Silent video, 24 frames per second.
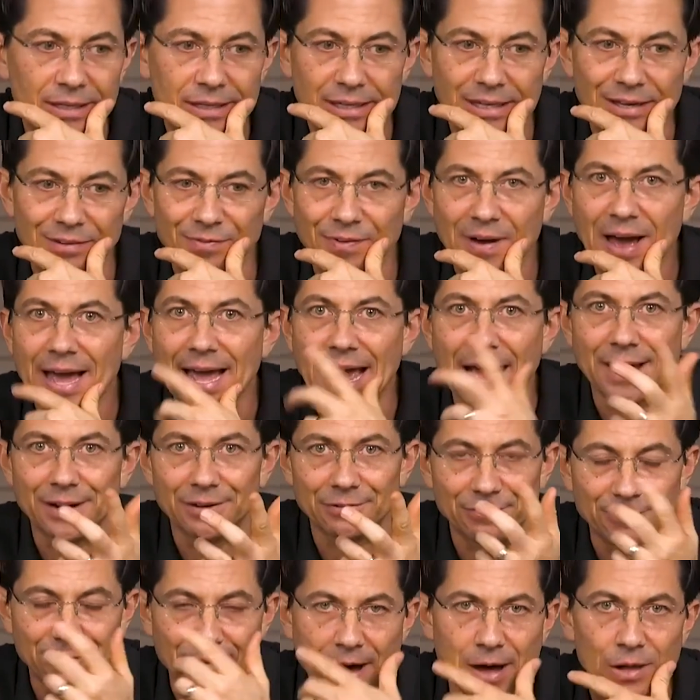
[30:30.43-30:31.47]
if I had a
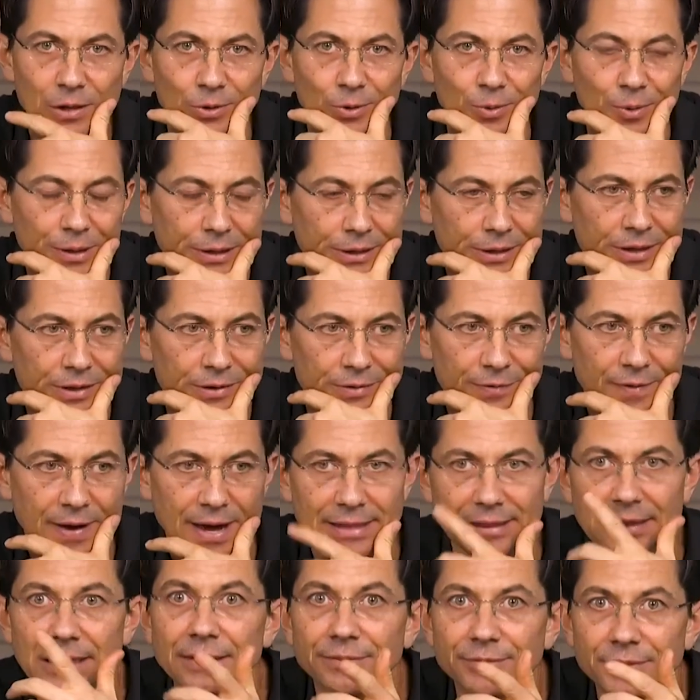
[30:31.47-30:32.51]
following, if I
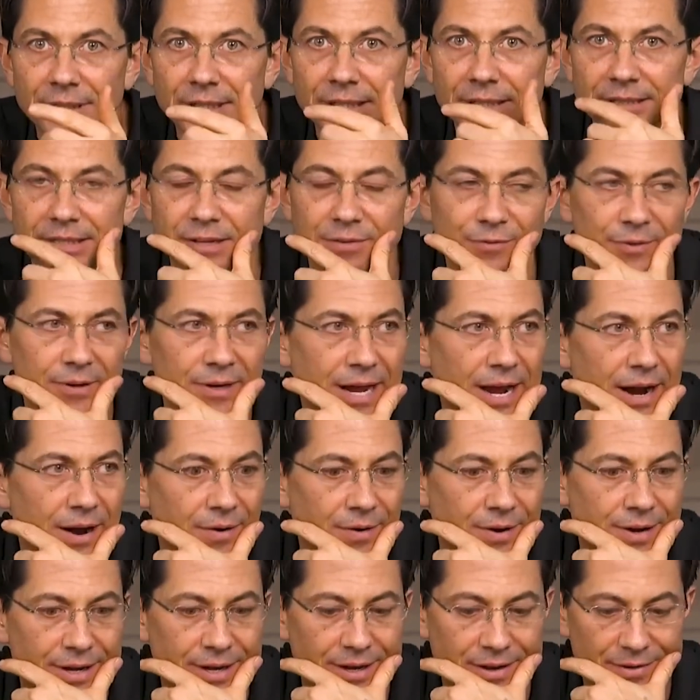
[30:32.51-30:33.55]
lived in a different
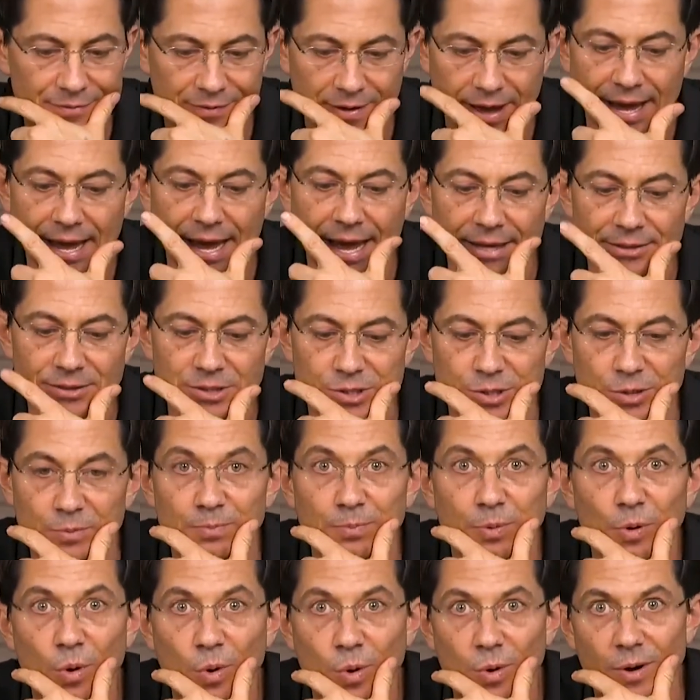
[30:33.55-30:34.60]
area, if I had
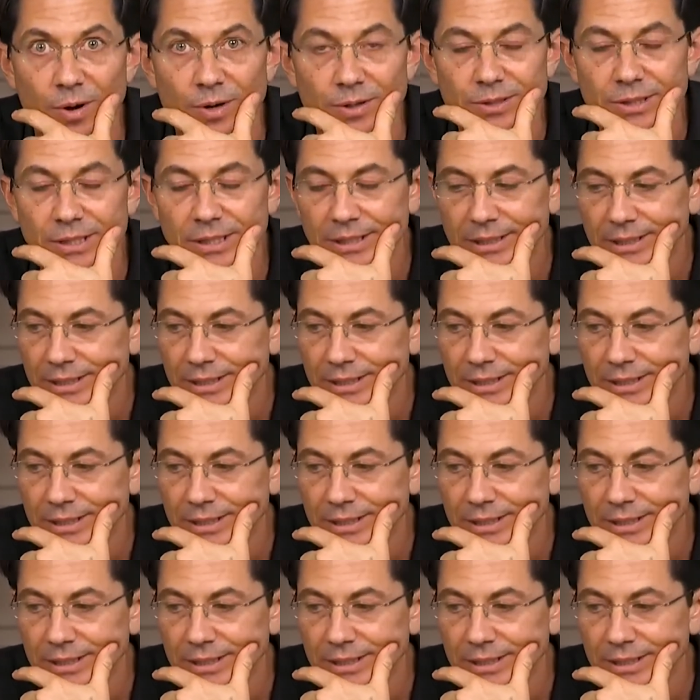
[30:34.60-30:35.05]
support,